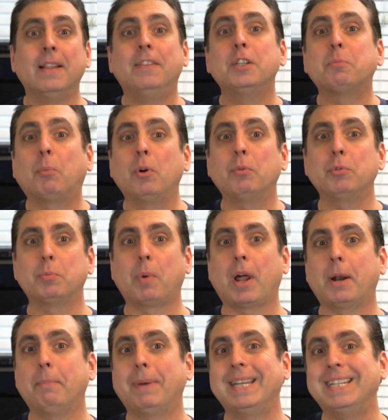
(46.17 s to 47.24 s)
This point was
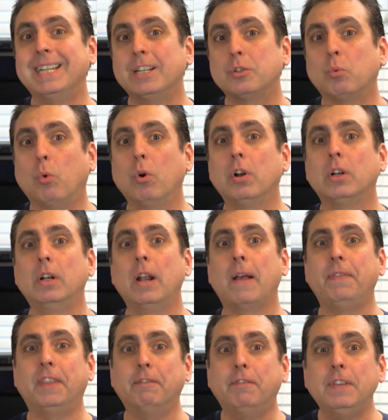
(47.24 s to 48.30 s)
brought up by Dennis
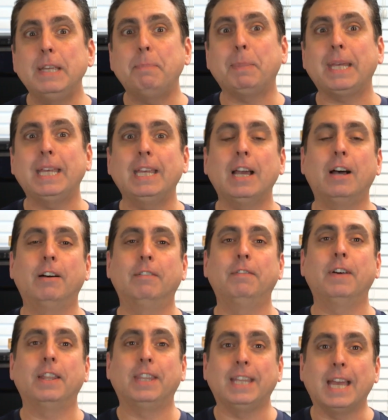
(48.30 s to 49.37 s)
Wharton, the VP
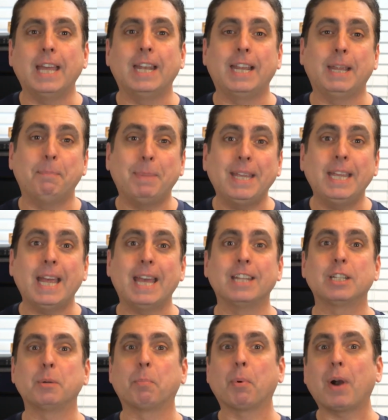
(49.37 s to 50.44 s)
of the NAB,
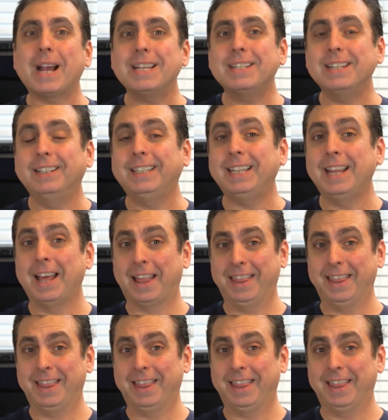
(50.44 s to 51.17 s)
and surprisingly,